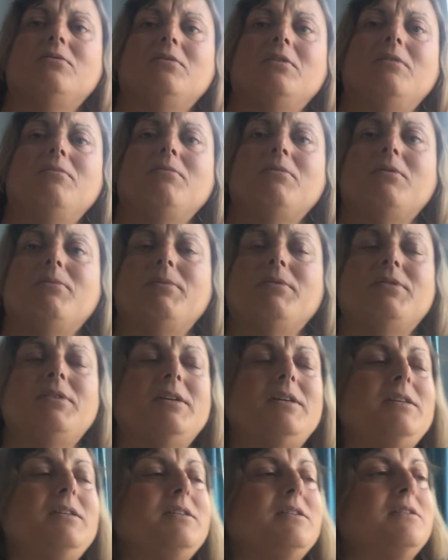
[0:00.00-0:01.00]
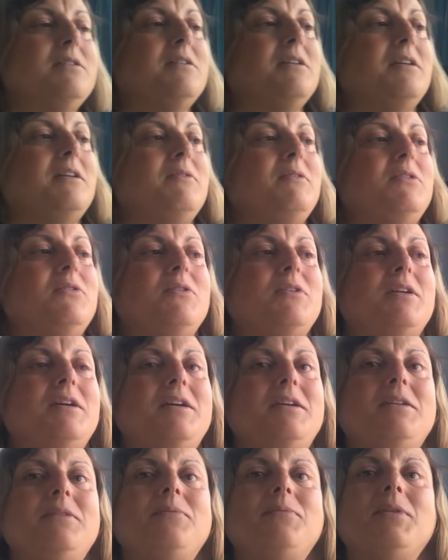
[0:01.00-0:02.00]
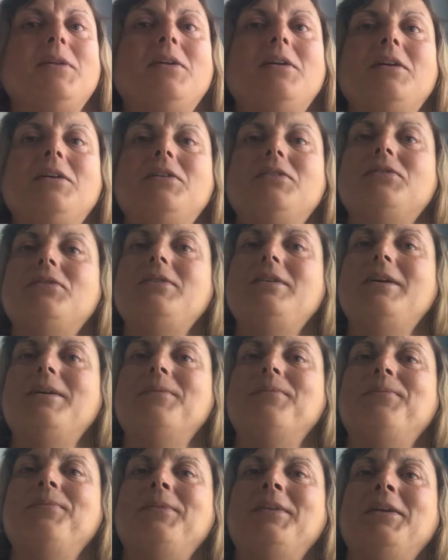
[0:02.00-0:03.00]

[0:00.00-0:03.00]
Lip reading: couple of days here in the UK. So yeah.